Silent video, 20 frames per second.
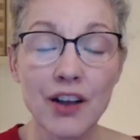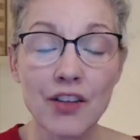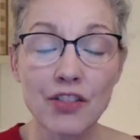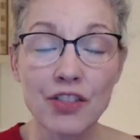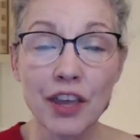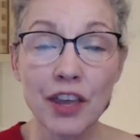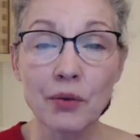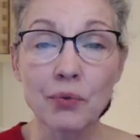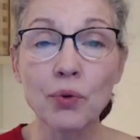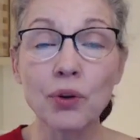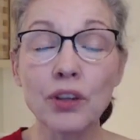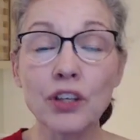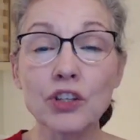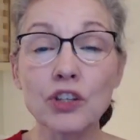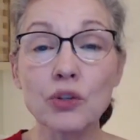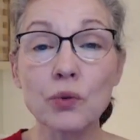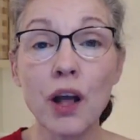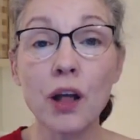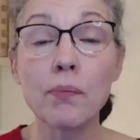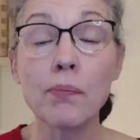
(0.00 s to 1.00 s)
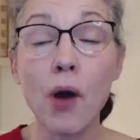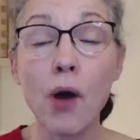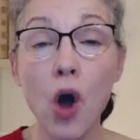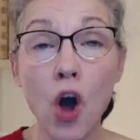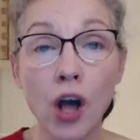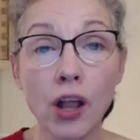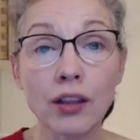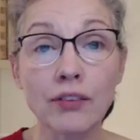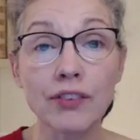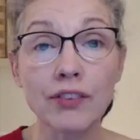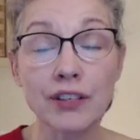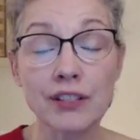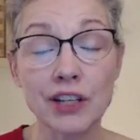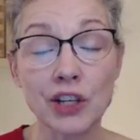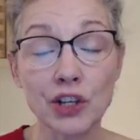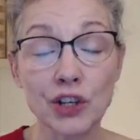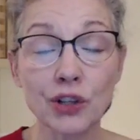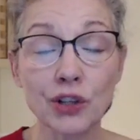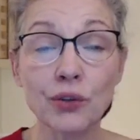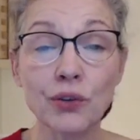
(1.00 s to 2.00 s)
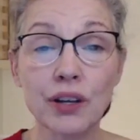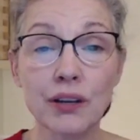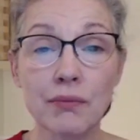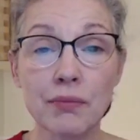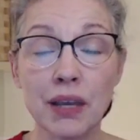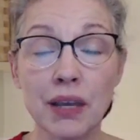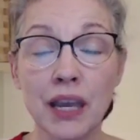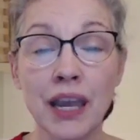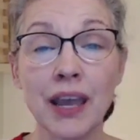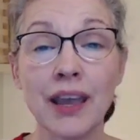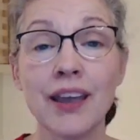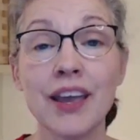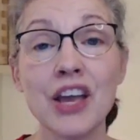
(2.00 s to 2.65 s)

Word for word: they really do help all of us, including me,